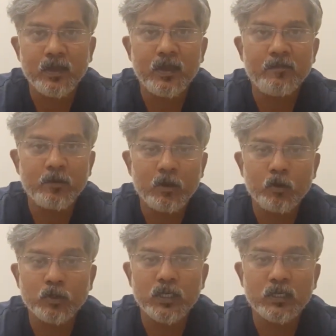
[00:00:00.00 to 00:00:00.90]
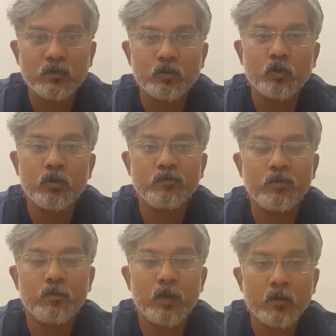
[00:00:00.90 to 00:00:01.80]
If you are losing control of
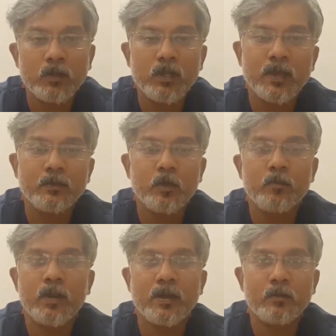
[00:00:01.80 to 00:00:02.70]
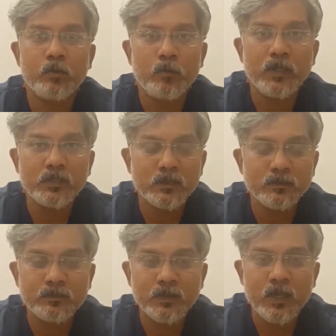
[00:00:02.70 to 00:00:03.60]
your bowel and your bladder movements,
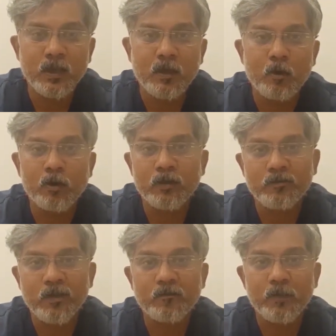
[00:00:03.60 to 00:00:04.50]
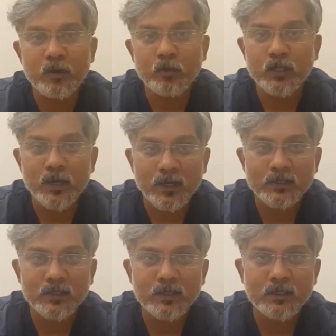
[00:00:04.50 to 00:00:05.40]
or if you have met with an
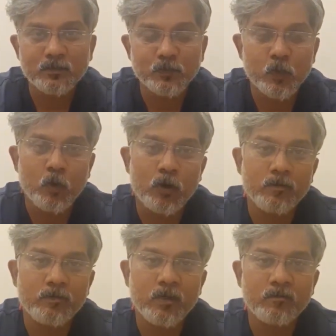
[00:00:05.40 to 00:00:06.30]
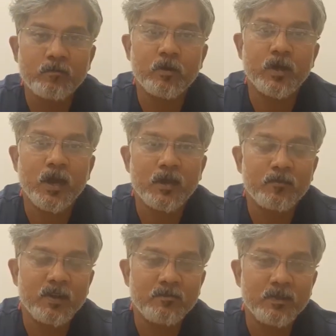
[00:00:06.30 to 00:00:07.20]
accident, or if you have got
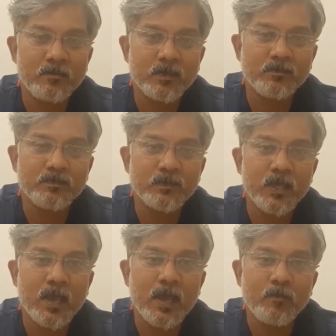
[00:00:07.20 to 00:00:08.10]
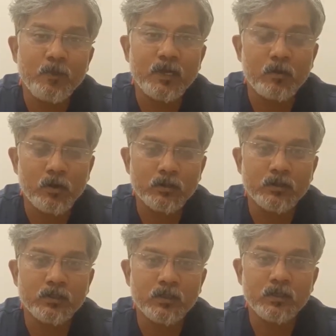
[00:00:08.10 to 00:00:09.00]
high-grade fever and weight
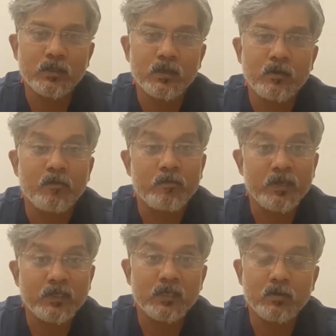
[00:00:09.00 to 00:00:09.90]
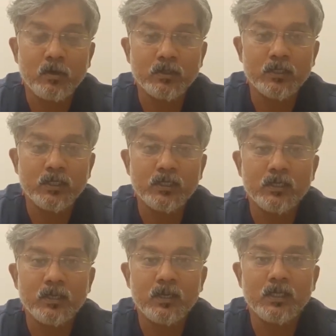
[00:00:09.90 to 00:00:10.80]
loss of recent onset,
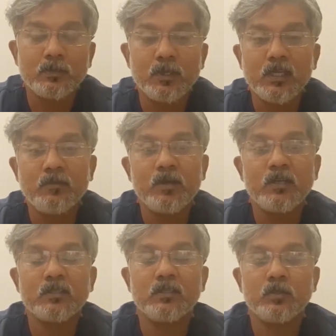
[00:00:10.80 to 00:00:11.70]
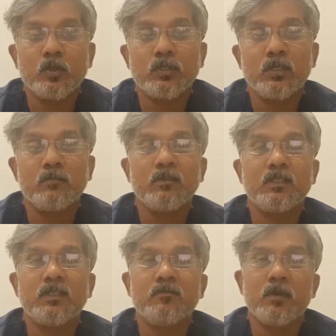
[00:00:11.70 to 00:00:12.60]
especially when it is associated with
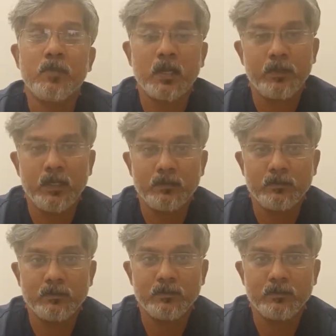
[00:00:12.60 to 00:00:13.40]
severe back pain.